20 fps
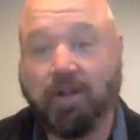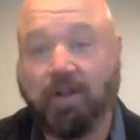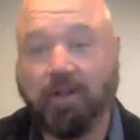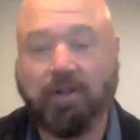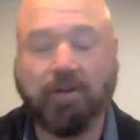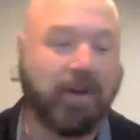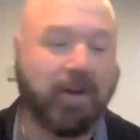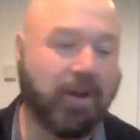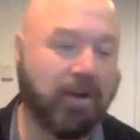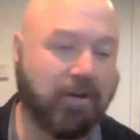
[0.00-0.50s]

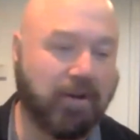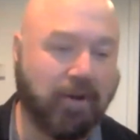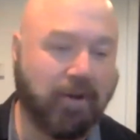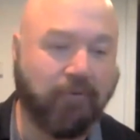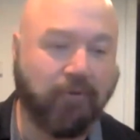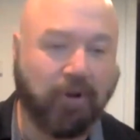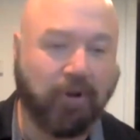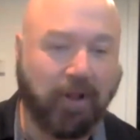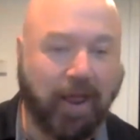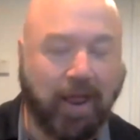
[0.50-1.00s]
you're going to hear
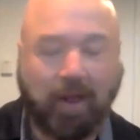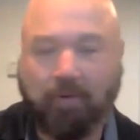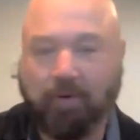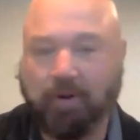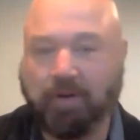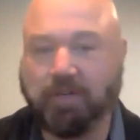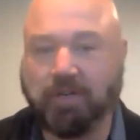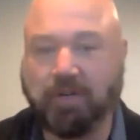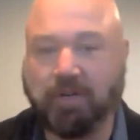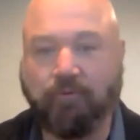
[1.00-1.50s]
different
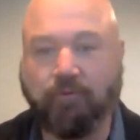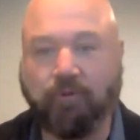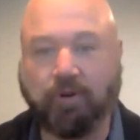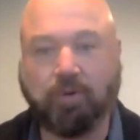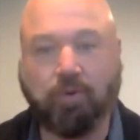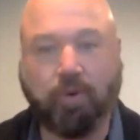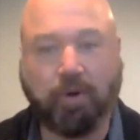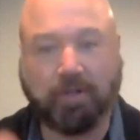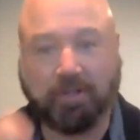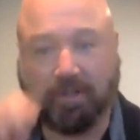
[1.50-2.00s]
language and different
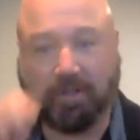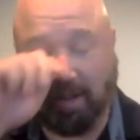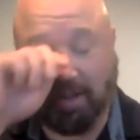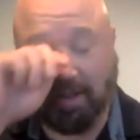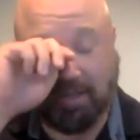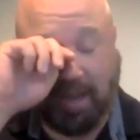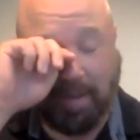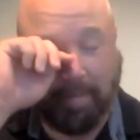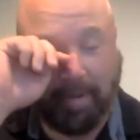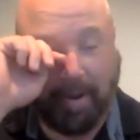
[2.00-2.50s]
twists on the
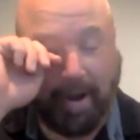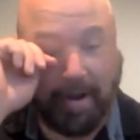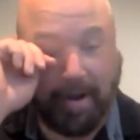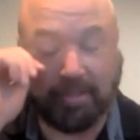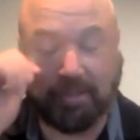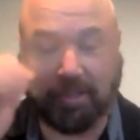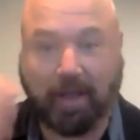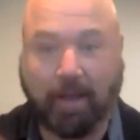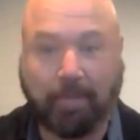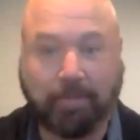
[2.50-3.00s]
same
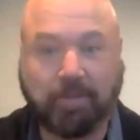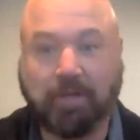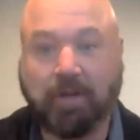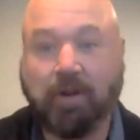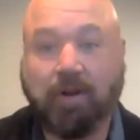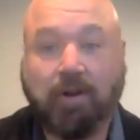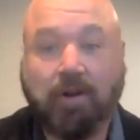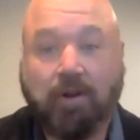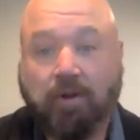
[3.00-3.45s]
concepts,